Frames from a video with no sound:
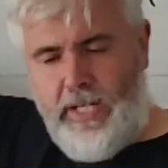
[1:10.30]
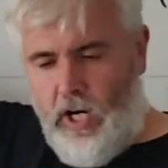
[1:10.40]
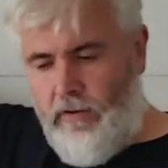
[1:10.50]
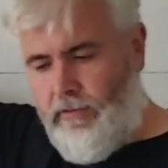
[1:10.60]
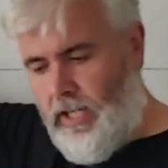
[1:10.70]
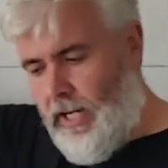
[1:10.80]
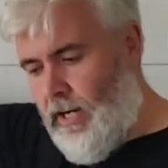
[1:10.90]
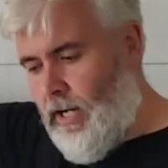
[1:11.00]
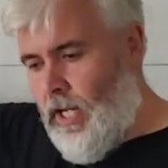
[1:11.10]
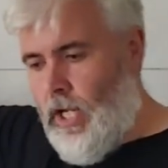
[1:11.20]
be careful
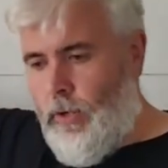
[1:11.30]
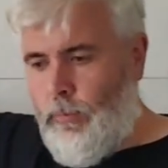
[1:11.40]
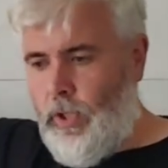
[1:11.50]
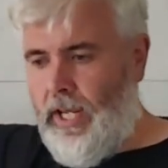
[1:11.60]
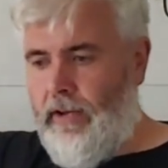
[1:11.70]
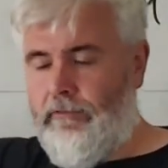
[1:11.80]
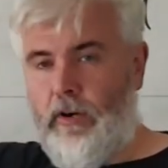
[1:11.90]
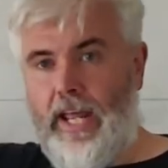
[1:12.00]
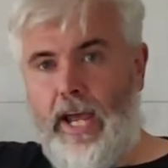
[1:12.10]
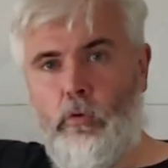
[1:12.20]
here. But uh,
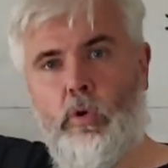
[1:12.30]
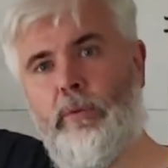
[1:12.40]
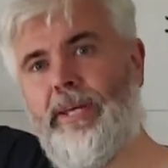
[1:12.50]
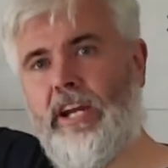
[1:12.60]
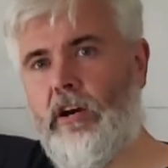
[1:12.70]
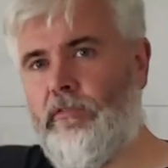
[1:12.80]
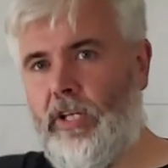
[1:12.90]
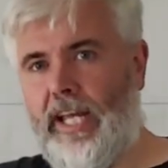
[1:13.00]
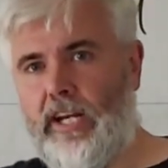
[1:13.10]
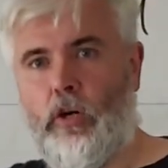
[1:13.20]
for now, we'll be careful
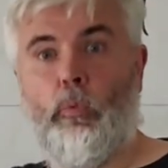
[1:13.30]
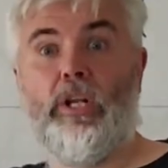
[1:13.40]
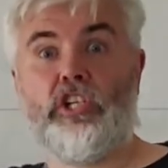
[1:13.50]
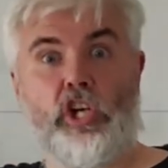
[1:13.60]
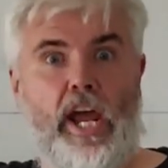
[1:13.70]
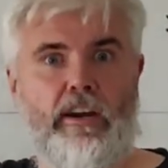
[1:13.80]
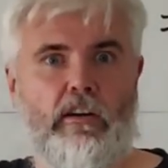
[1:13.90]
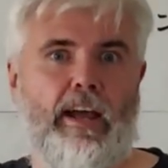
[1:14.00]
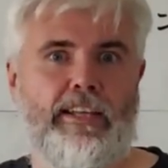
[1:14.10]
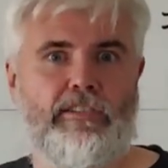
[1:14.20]
later. We'll check
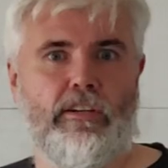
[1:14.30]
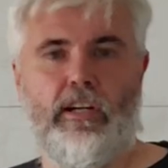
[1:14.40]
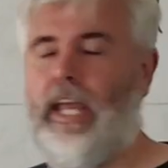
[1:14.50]
our answer